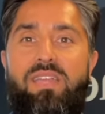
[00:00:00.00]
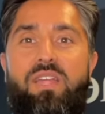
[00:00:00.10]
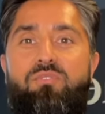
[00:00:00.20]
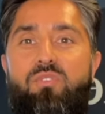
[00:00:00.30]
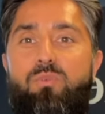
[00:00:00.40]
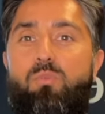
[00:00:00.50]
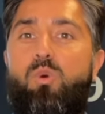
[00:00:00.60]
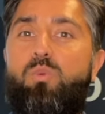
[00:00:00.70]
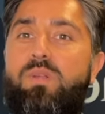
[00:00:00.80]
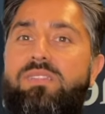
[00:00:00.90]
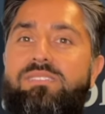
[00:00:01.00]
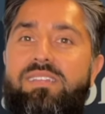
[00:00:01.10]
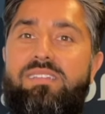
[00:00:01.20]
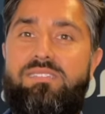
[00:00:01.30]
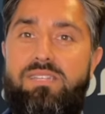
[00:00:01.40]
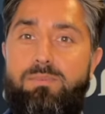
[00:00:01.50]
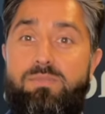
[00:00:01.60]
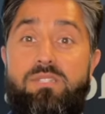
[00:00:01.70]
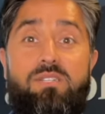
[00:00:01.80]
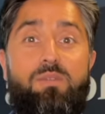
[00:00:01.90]
And for more real estate
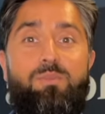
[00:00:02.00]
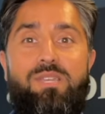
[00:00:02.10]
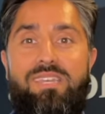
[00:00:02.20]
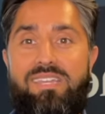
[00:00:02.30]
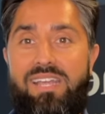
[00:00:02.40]
tips and community